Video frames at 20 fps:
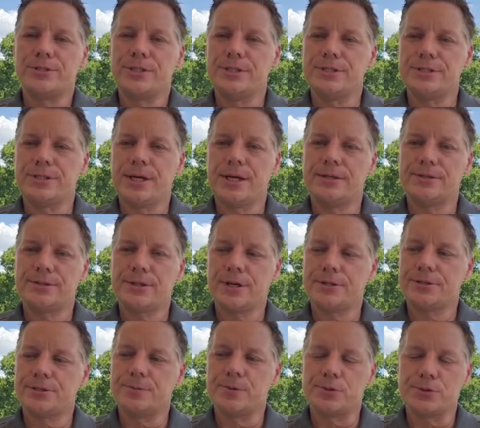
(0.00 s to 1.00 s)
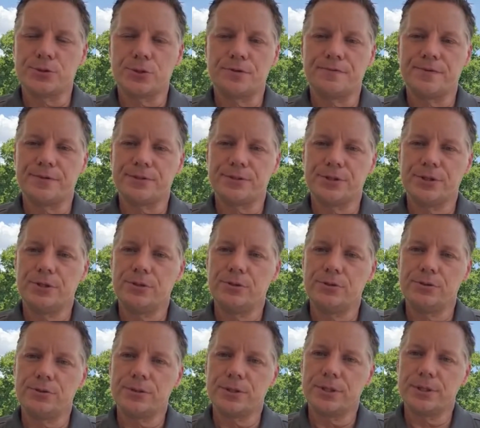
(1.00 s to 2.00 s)
these days, customer service
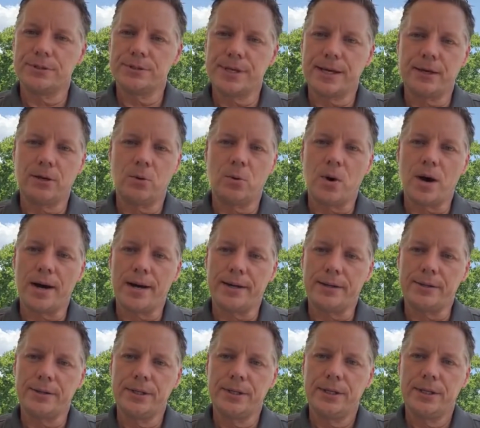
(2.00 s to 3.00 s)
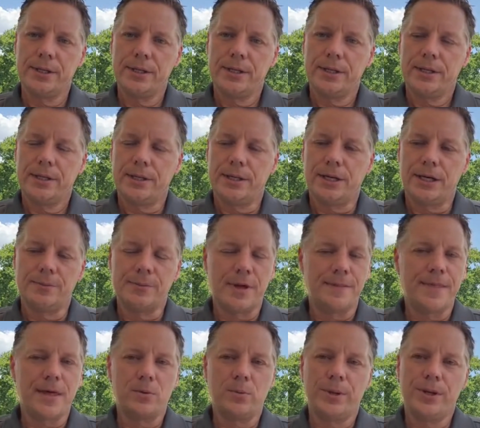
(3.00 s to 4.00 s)
queues can take a while. Um,
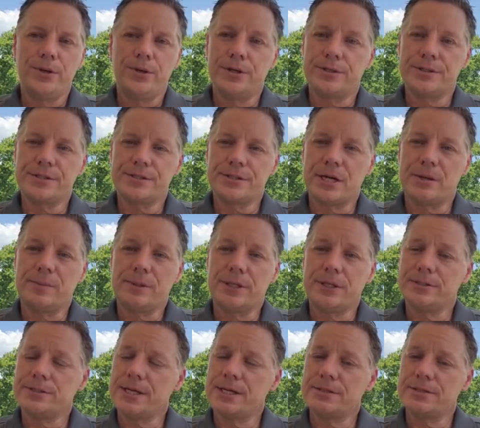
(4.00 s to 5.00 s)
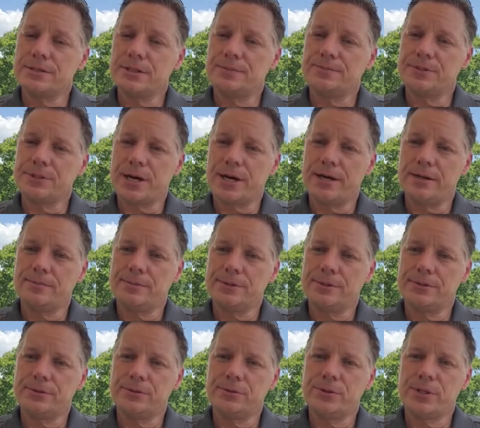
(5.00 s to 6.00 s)
and then when you get to somebody, it takes some time
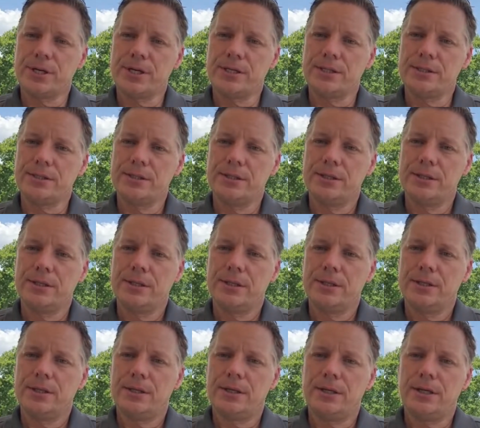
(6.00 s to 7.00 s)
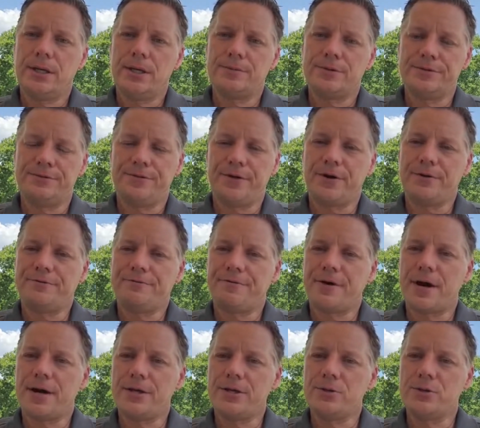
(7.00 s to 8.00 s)
to, uh, uh, to
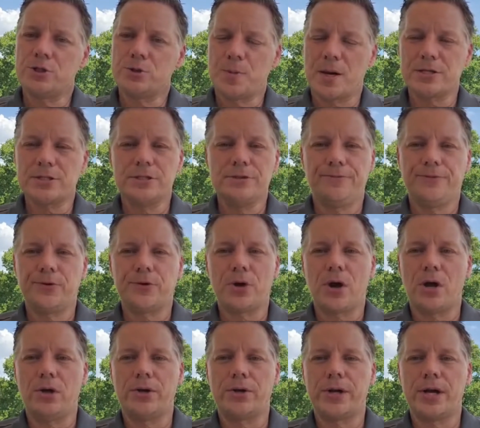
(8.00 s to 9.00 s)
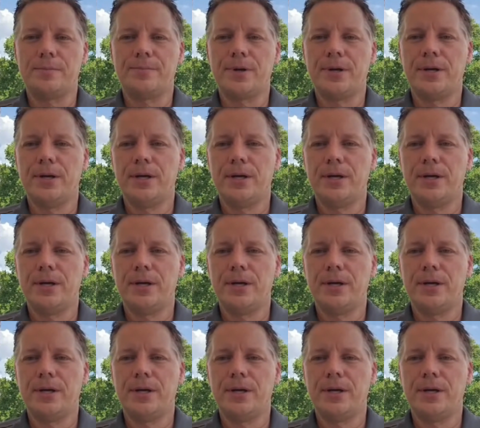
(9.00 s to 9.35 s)
verify you, especially if you're calling up